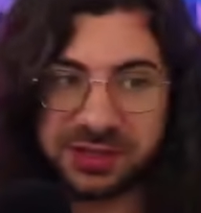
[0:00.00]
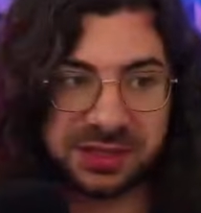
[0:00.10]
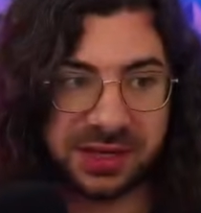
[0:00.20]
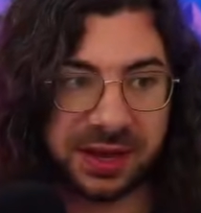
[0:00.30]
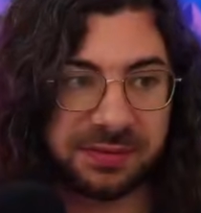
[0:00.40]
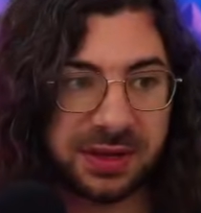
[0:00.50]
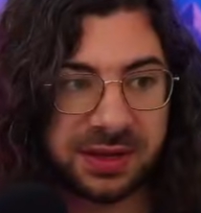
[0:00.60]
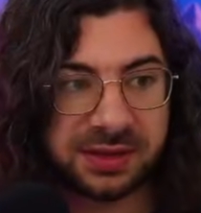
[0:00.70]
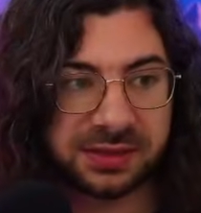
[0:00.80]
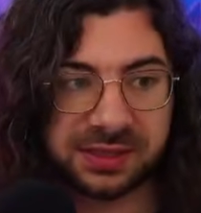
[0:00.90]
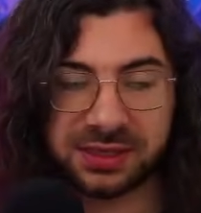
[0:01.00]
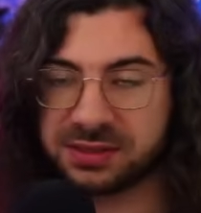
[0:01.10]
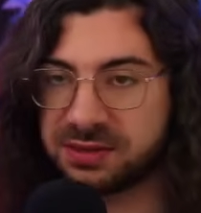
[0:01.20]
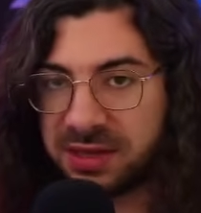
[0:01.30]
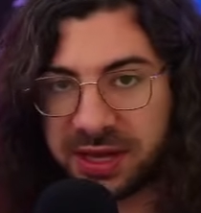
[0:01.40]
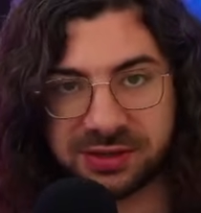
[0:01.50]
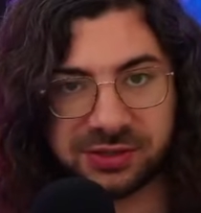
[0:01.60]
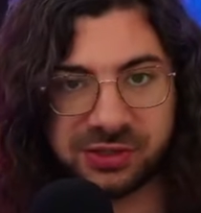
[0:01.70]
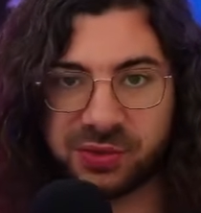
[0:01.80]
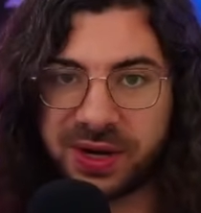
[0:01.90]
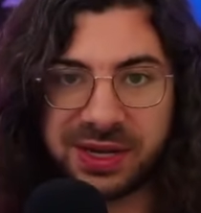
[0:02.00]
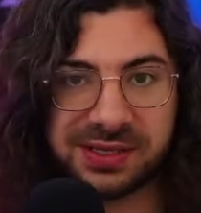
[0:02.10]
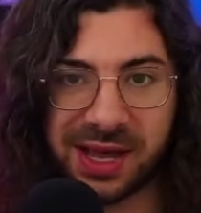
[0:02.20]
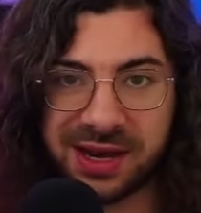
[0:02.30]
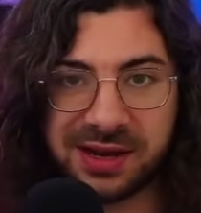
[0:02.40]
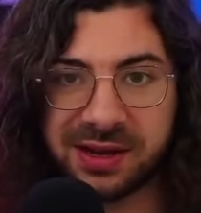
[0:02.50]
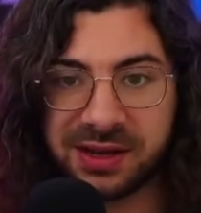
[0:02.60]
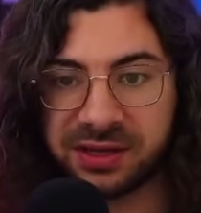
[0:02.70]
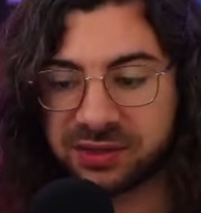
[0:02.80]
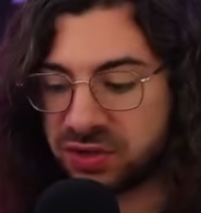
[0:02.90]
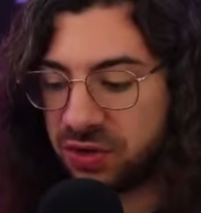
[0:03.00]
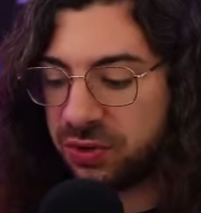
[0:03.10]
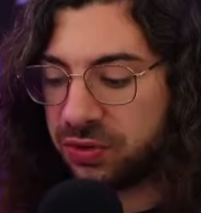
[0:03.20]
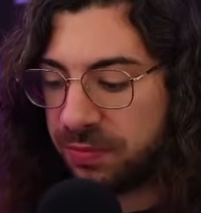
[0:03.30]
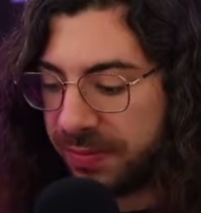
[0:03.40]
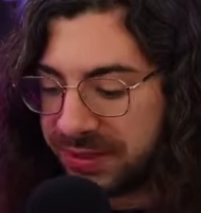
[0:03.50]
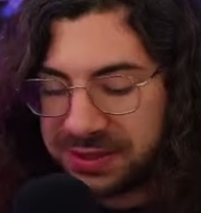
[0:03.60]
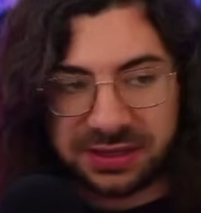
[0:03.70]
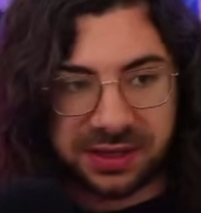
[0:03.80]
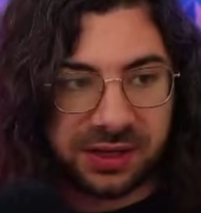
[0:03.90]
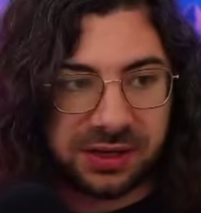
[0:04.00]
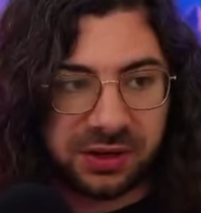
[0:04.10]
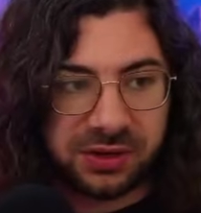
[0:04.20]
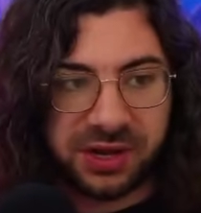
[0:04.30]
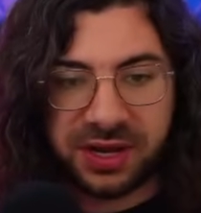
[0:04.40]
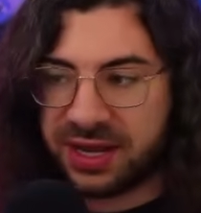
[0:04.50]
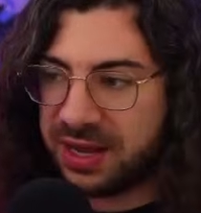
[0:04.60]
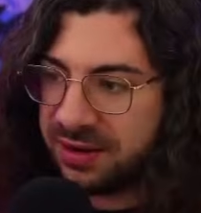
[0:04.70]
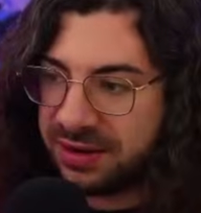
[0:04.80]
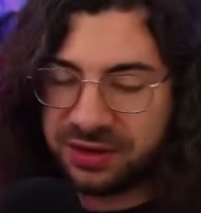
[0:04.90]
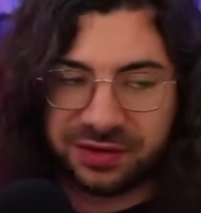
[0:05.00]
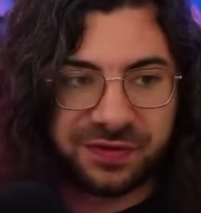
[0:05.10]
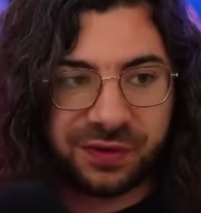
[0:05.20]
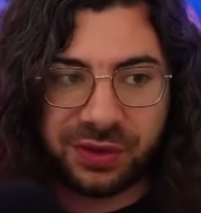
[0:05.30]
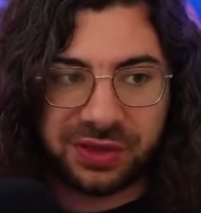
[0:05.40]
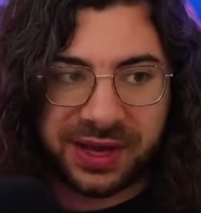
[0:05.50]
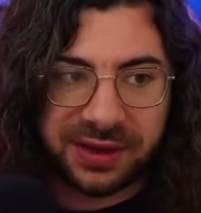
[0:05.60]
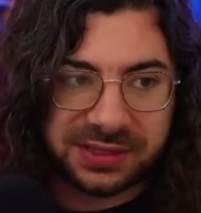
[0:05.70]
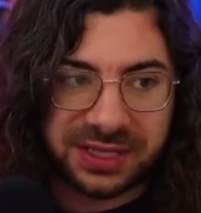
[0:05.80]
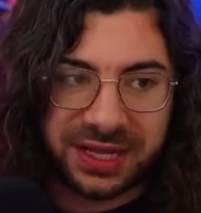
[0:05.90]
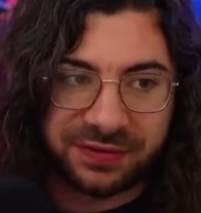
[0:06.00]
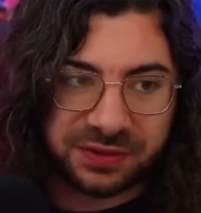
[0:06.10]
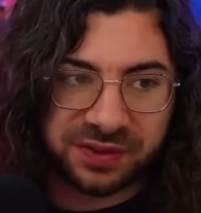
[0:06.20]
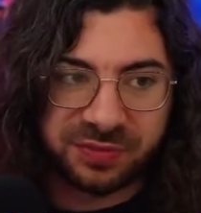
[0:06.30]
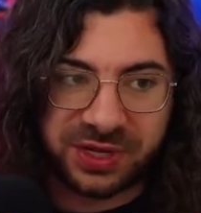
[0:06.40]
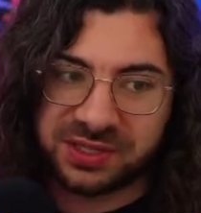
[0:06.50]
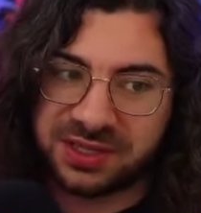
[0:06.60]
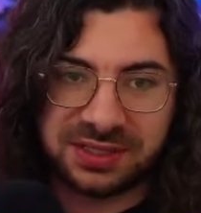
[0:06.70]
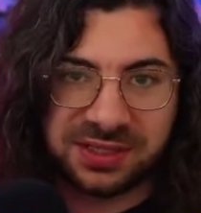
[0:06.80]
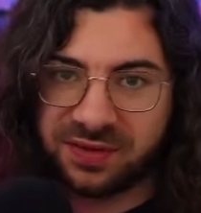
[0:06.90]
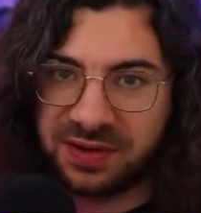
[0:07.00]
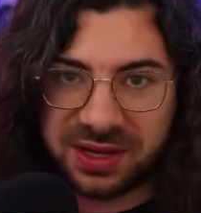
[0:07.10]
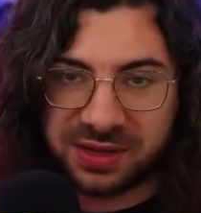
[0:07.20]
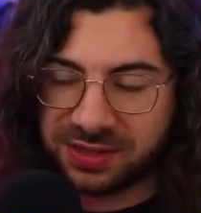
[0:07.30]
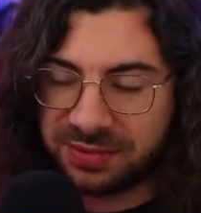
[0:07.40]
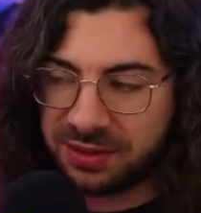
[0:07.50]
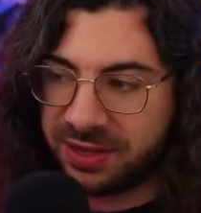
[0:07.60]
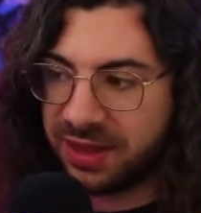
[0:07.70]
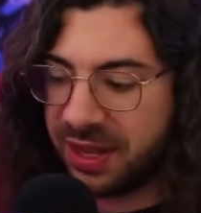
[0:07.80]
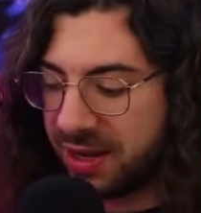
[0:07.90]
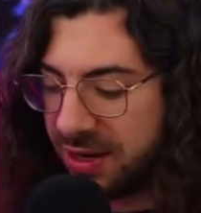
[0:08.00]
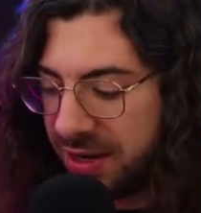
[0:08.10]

same since like 2010. So basically, you know, you're going to get your 4,000 levels of pressure sensitivity or something like that.